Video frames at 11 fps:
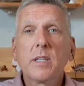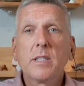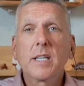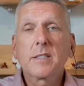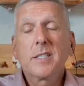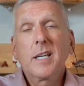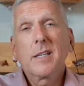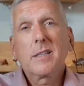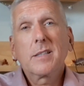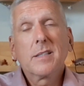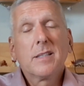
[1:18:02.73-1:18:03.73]
the next chant.
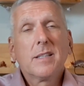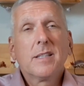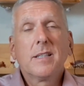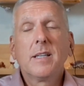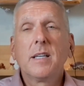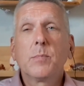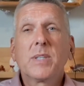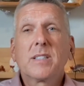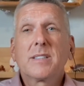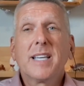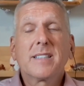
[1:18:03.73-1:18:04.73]

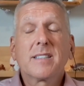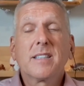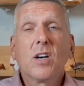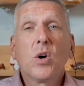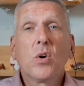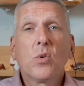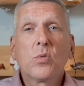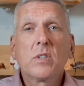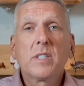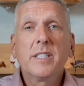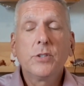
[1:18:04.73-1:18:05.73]
Because that's the
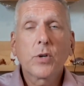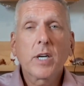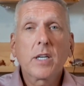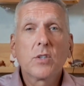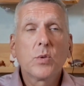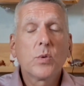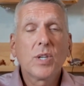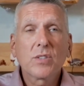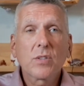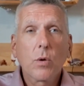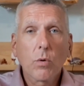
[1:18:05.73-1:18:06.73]
only trick to
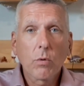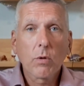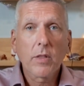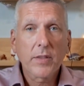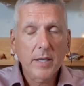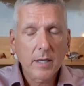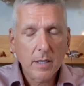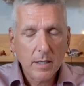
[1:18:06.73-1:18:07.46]
this whole thing.